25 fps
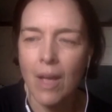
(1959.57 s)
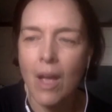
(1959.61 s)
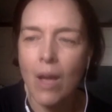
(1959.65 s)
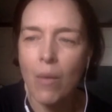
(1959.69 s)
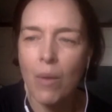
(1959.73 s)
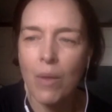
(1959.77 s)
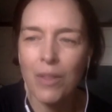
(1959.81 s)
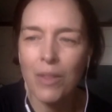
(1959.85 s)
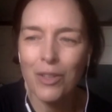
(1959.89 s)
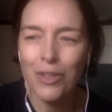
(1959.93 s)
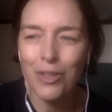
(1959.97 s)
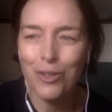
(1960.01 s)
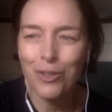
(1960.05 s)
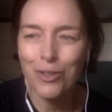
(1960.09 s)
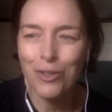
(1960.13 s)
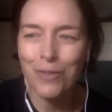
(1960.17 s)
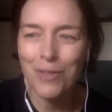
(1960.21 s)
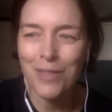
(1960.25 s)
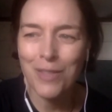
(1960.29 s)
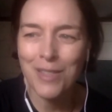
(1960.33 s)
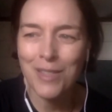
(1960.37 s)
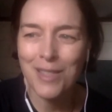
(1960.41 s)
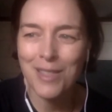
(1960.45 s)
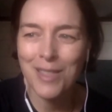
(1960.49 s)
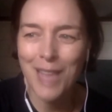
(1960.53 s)
When the news of
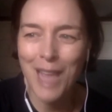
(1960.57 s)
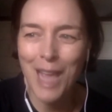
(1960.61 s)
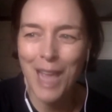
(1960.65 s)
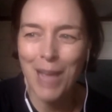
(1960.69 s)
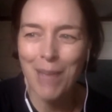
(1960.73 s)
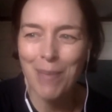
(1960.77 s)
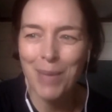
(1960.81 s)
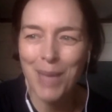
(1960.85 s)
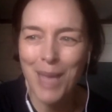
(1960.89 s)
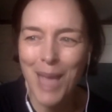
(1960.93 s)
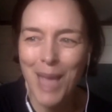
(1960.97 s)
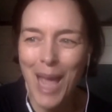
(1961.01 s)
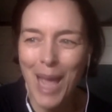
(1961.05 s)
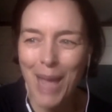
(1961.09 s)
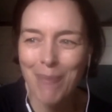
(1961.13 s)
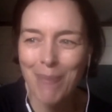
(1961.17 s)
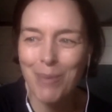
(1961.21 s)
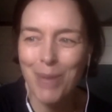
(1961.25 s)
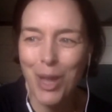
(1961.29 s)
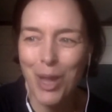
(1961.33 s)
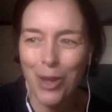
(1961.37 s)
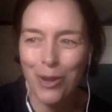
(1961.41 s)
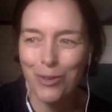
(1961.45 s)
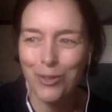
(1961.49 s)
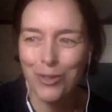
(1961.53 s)
this escape came
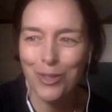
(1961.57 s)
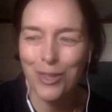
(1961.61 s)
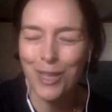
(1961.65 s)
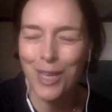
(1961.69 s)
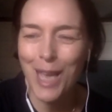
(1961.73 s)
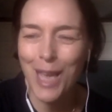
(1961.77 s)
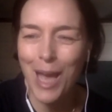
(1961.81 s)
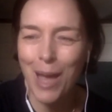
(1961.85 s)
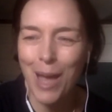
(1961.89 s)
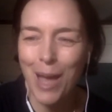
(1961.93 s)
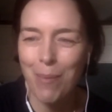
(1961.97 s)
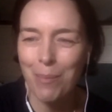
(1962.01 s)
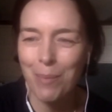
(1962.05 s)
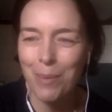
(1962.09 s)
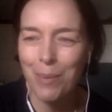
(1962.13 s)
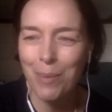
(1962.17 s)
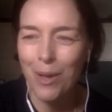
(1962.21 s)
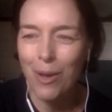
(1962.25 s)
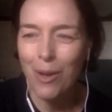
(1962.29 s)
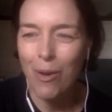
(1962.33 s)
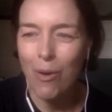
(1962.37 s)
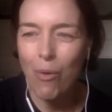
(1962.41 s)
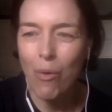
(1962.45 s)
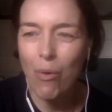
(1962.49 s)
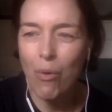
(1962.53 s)
known to the camp,
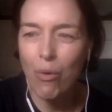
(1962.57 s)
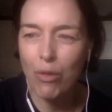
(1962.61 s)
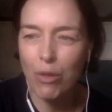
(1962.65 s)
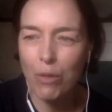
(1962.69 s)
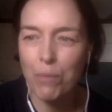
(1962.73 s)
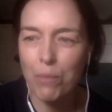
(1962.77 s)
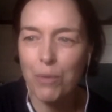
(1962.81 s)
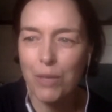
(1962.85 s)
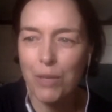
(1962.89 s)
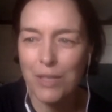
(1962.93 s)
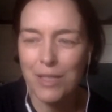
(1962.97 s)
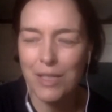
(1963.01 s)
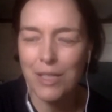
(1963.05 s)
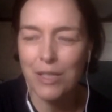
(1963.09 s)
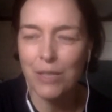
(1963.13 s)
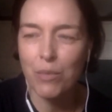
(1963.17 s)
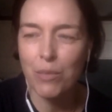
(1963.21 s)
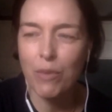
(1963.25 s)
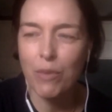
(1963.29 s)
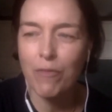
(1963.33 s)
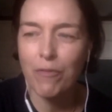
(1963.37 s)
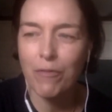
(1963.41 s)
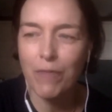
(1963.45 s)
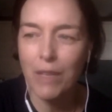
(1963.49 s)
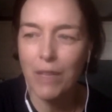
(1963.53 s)
all the prisoners
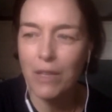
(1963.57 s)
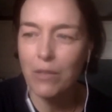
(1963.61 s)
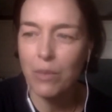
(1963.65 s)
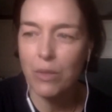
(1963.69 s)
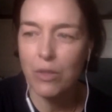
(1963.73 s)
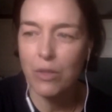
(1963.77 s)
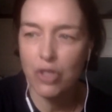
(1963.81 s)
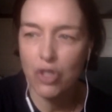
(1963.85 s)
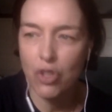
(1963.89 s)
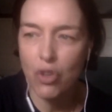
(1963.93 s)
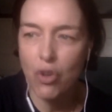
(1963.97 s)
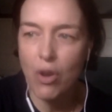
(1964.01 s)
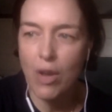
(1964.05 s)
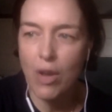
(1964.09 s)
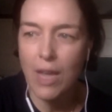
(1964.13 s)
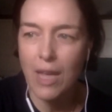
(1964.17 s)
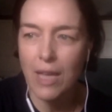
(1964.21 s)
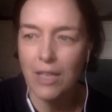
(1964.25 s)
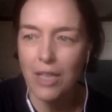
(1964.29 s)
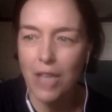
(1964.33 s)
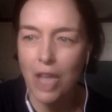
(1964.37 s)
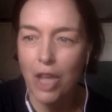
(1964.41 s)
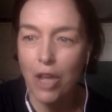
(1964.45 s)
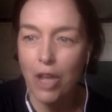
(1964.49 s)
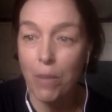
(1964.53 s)
were filled with joy
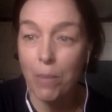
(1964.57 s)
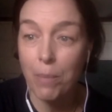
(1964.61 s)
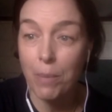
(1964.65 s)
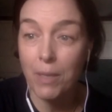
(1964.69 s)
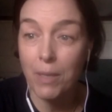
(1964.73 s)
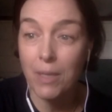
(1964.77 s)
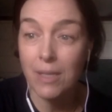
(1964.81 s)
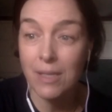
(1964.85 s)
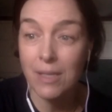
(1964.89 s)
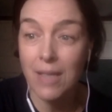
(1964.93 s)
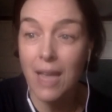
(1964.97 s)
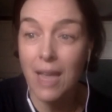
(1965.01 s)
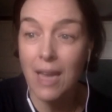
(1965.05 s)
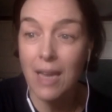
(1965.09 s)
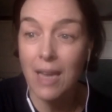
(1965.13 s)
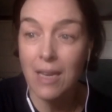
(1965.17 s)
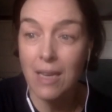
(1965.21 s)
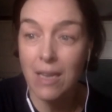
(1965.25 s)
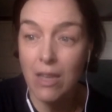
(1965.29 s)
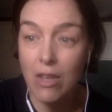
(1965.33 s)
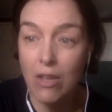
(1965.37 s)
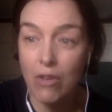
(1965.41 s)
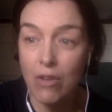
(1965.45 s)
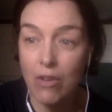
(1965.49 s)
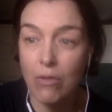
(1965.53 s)
and hope because they
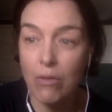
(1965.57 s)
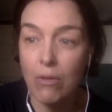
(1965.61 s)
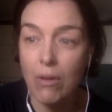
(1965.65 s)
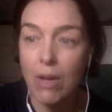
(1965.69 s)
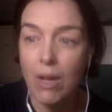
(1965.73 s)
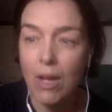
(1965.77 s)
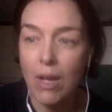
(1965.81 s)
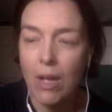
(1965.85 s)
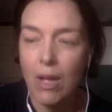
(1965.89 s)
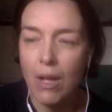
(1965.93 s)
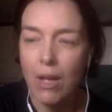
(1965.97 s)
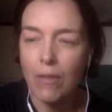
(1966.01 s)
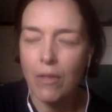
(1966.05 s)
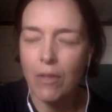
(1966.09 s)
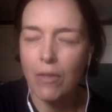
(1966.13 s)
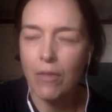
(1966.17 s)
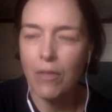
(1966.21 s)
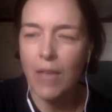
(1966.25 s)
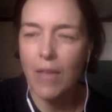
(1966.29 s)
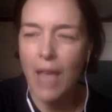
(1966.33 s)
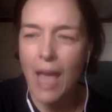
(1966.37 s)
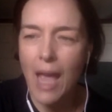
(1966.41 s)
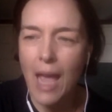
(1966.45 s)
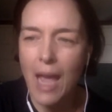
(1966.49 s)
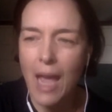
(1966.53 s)
knew that
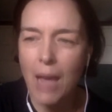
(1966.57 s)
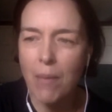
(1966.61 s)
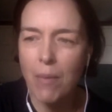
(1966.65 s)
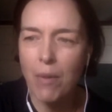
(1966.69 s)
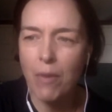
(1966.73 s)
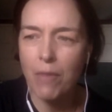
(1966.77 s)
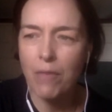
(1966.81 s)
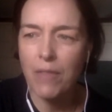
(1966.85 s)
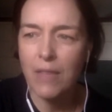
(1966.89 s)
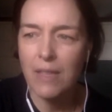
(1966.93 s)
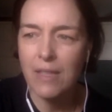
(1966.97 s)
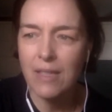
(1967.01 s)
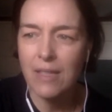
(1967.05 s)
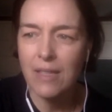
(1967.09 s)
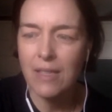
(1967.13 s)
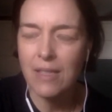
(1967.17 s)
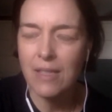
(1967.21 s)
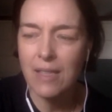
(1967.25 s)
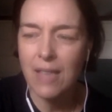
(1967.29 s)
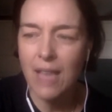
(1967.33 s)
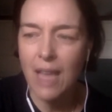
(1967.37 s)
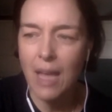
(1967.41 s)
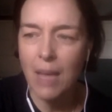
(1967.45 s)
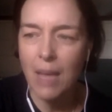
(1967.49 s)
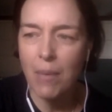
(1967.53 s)
the aim of this
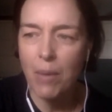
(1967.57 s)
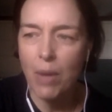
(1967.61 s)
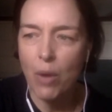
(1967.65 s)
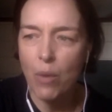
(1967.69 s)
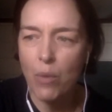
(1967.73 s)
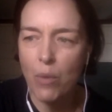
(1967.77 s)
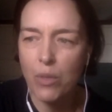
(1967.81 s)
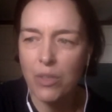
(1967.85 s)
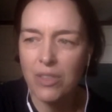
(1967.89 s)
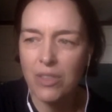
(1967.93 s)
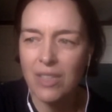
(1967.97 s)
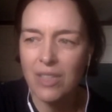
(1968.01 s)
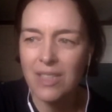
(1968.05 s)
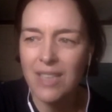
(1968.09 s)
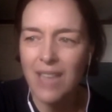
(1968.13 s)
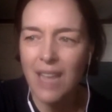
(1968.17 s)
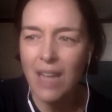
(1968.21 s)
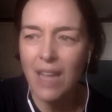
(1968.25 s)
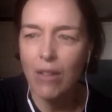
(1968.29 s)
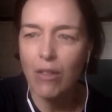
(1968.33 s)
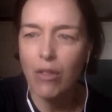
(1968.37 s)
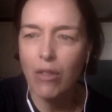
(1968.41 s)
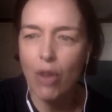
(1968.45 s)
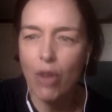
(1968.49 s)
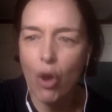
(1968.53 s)
escape was to
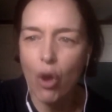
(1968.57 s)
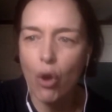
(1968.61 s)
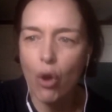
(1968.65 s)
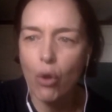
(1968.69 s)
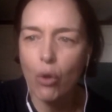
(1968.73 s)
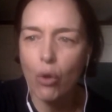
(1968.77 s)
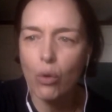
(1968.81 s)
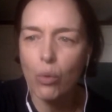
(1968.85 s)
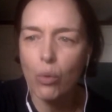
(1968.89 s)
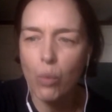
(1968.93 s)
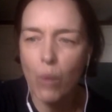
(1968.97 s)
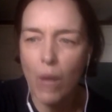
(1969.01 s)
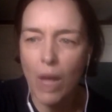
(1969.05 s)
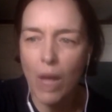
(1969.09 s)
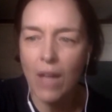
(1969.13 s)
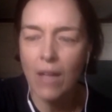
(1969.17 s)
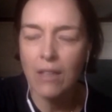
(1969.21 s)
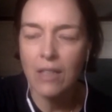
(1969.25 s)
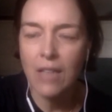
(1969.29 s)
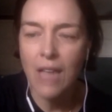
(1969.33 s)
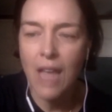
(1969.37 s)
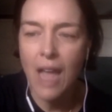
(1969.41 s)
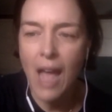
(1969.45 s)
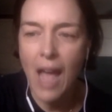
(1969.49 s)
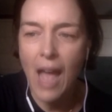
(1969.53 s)
tell the whole
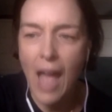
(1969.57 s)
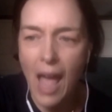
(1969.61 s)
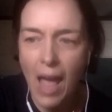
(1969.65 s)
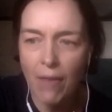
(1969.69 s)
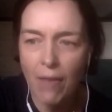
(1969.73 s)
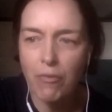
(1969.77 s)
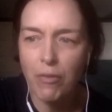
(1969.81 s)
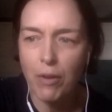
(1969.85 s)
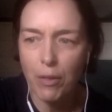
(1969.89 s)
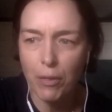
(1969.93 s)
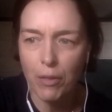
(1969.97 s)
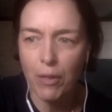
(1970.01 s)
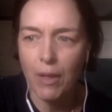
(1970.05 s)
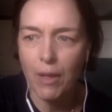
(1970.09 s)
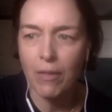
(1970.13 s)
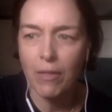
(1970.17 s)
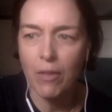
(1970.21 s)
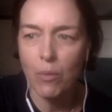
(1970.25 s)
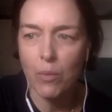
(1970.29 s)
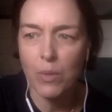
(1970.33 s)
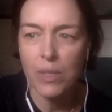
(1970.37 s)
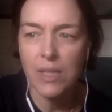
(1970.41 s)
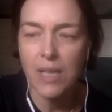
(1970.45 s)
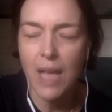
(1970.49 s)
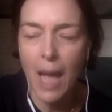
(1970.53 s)
world everything
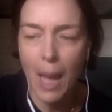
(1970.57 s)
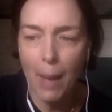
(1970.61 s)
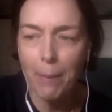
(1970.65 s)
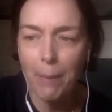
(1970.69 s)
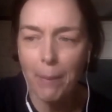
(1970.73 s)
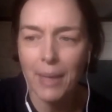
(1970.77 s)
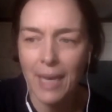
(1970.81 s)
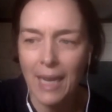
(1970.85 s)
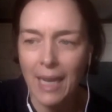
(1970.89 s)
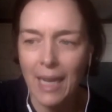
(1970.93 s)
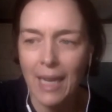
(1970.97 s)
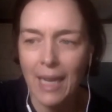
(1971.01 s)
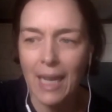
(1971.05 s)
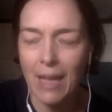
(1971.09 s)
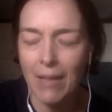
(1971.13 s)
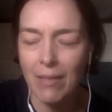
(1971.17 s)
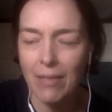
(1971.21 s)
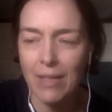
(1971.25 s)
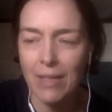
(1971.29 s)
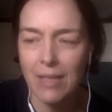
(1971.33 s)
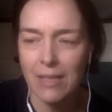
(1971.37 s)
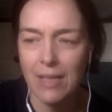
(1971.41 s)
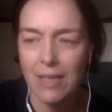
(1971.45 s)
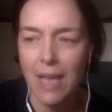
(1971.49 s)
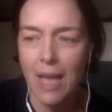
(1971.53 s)
that was happening in
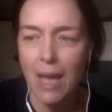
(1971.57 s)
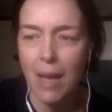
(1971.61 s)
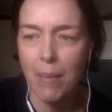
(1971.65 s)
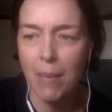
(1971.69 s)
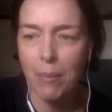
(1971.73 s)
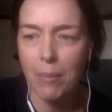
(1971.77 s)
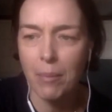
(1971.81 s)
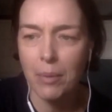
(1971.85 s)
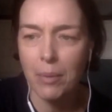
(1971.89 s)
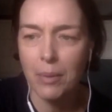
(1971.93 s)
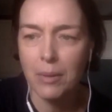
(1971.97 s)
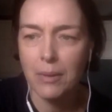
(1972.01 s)
this camp.